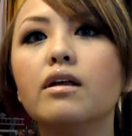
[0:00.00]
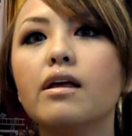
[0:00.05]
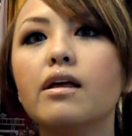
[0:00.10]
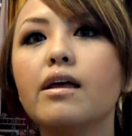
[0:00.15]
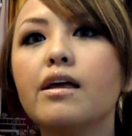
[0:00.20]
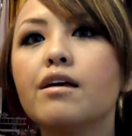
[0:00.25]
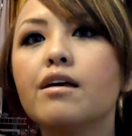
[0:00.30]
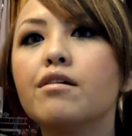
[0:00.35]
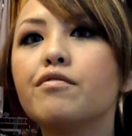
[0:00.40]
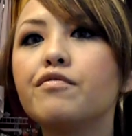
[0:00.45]

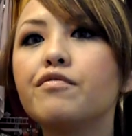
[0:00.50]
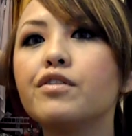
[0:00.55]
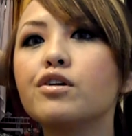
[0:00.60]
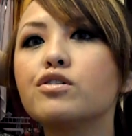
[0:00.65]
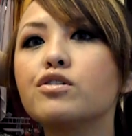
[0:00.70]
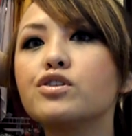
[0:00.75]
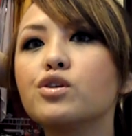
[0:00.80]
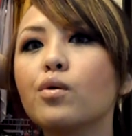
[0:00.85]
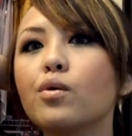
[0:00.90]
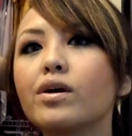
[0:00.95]
if
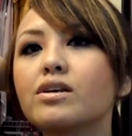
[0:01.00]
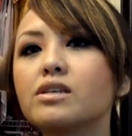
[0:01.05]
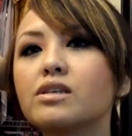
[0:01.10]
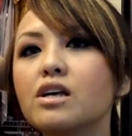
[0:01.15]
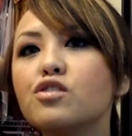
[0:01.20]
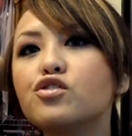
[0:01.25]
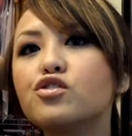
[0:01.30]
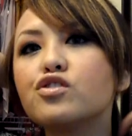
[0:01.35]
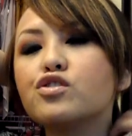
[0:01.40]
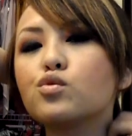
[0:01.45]
there's no
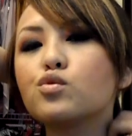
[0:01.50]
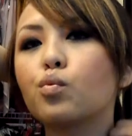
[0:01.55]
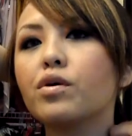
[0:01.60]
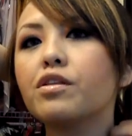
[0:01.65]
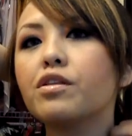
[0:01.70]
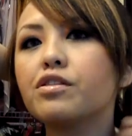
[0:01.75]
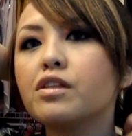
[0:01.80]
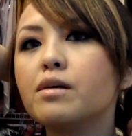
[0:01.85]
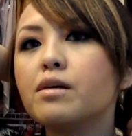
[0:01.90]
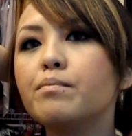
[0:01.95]
extensions
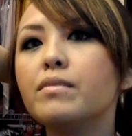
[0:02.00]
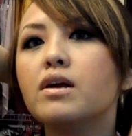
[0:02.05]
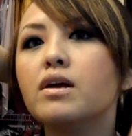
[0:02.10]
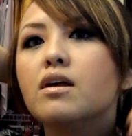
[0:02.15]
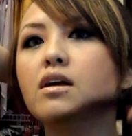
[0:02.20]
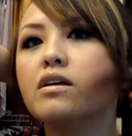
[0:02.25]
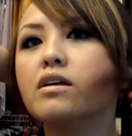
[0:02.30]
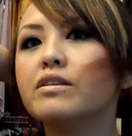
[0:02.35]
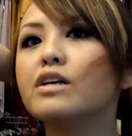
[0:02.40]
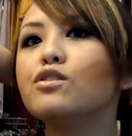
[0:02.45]
with them,
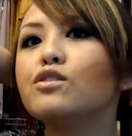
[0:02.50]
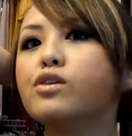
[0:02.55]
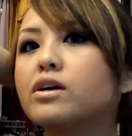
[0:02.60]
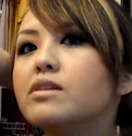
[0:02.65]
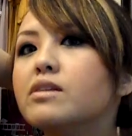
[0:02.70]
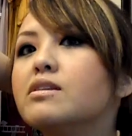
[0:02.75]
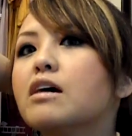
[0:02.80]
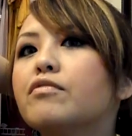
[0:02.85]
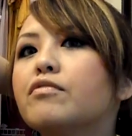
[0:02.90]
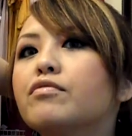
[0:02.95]
then you
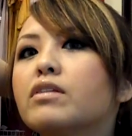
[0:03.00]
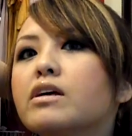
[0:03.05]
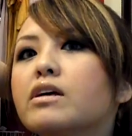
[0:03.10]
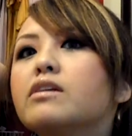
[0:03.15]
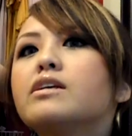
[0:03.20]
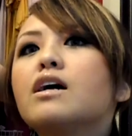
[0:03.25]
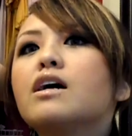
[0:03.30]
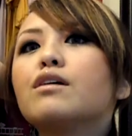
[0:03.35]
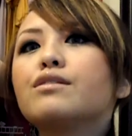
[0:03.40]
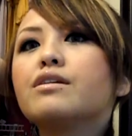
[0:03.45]
can definitely
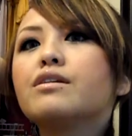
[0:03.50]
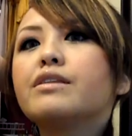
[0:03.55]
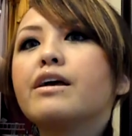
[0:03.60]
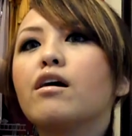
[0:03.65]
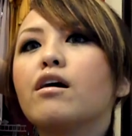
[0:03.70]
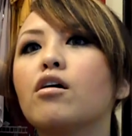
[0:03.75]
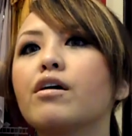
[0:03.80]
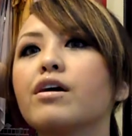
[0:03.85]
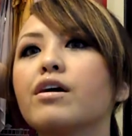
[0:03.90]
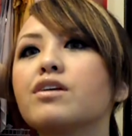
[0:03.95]
tell that they
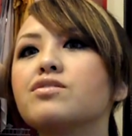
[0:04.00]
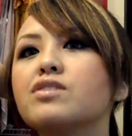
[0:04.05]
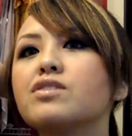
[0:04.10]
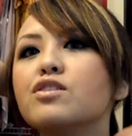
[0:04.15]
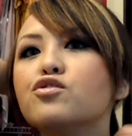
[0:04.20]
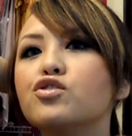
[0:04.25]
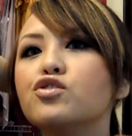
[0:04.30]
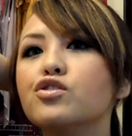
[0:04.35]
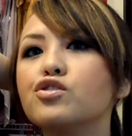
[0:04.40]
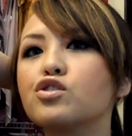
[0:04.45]
are
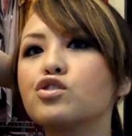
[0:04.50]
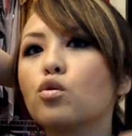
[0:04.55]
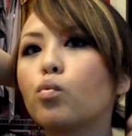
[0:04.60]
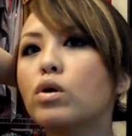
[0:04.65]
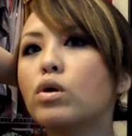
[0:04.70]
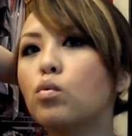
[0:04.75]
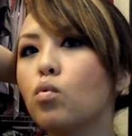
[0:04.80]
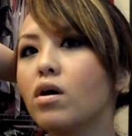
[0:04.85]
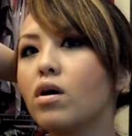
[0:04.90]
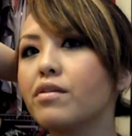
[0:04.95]
extensions. So we
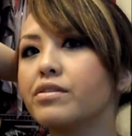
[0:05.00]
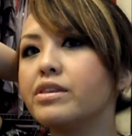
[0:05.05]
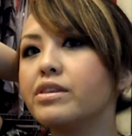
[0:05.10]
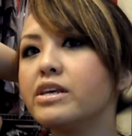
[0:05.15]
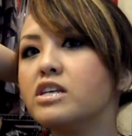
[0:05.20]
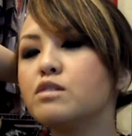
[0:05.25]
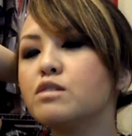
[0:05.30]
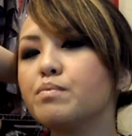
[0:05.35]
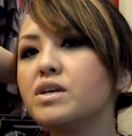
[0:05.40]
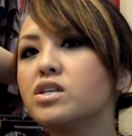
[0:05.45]
want
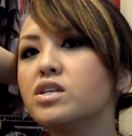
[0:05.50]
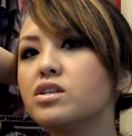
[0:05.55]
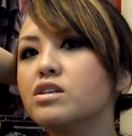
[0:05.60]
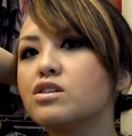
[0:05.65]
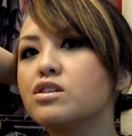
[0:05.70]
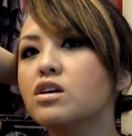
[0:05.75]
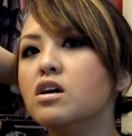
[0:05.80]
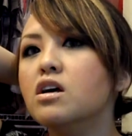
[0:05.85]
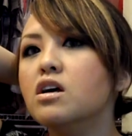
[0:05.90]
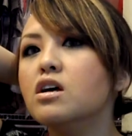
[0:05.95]
these
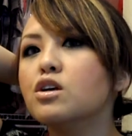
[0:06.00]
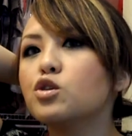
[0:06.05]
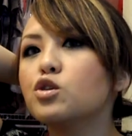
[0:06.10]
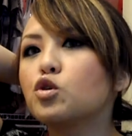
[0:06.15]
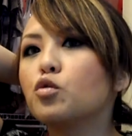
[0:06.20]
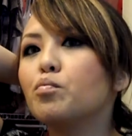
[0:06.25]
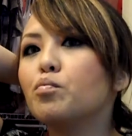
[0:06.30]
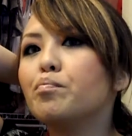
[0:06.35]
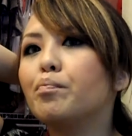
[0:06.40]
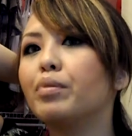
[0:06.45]
pieces
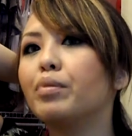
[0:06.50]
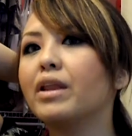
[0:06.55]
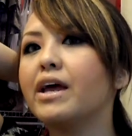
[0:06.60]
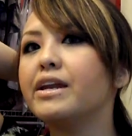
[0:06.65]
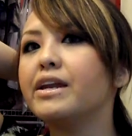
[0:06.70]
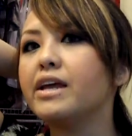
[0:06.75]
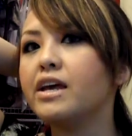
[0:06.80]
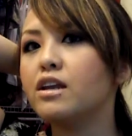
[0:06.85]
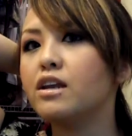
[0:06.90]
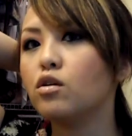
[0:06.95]
to blend
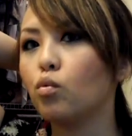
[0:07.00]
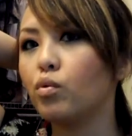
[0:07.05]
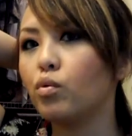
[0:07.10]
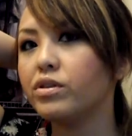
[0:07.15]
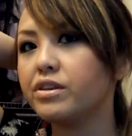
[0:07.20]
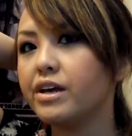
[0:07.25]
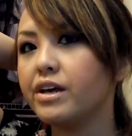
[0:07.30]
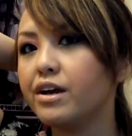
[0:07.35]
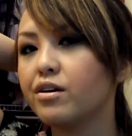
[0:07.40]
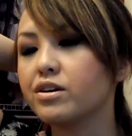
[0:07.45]
in with
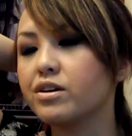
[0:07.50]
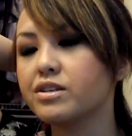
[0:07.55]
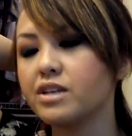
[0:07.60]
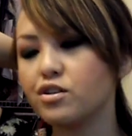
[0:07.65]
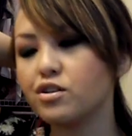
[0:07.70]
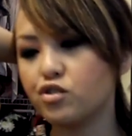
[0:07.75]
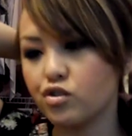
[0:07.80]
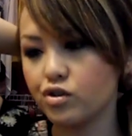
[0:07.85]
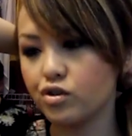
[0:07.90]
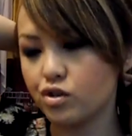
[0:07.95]
the hair
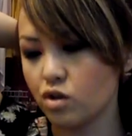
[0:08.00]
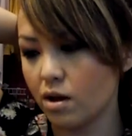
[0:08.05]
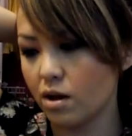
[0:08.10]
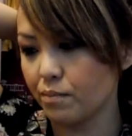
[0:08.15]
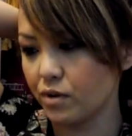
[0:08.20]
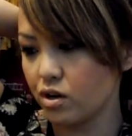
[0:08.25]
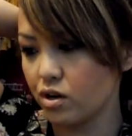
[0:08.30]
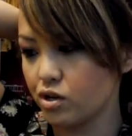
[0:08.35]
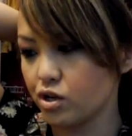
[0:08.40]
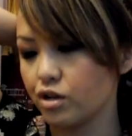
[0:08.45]
extensions. So I'm
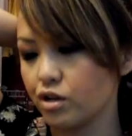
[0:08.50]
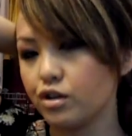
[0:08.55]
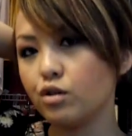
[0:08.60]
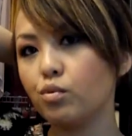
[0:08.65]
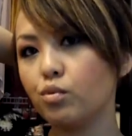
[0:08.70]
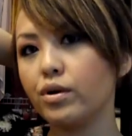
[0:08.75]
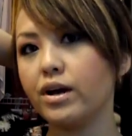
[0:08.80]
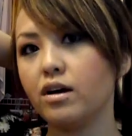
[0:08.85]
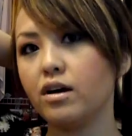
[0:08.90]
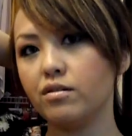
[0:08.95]
going to turn
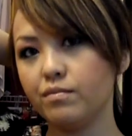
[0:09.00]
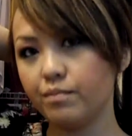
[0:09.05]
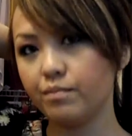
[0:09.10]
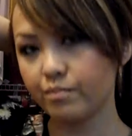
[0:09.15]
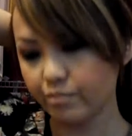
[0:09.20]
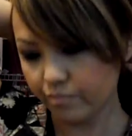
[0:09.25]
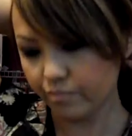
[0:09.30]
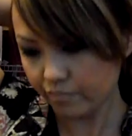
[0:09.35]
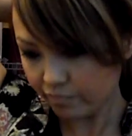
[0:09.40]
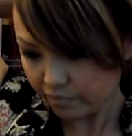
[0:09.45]
around
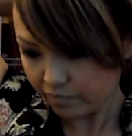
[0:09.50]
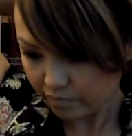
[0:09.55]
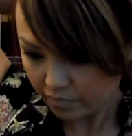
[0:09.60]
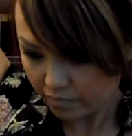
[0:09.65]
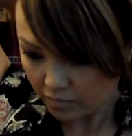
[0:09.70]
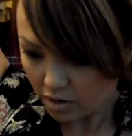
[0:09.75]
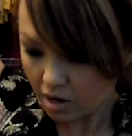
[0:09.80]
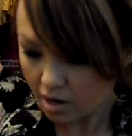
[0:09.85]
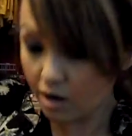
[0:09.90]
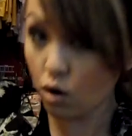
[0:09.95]

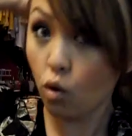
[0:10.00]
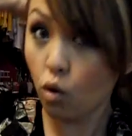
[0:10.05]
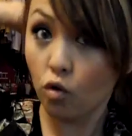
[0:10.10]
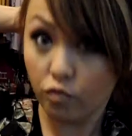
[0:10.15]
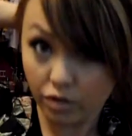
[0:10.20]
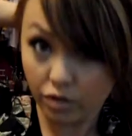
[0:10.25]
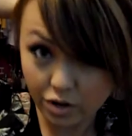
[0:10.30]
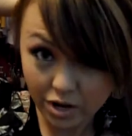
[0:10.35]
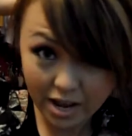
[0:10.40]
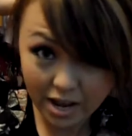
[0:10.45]
and
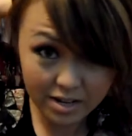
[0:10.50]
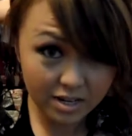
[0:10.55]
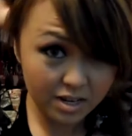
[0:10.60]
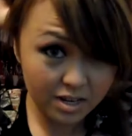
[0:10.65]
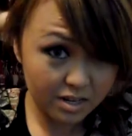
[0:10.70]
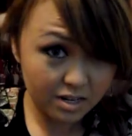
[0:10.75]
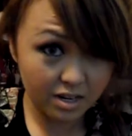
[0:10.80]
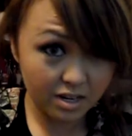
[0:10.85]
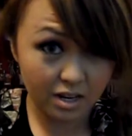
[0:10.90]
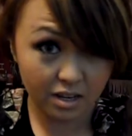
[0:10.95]
hopefully you guys can
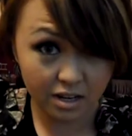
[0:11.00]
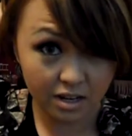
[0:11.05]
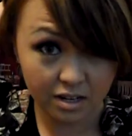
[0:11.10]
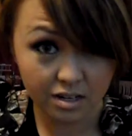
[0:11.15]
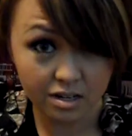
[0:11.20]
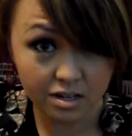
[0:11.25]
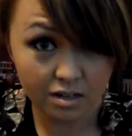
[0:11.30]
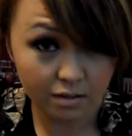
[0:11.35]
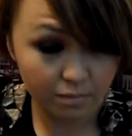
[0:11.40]
see this.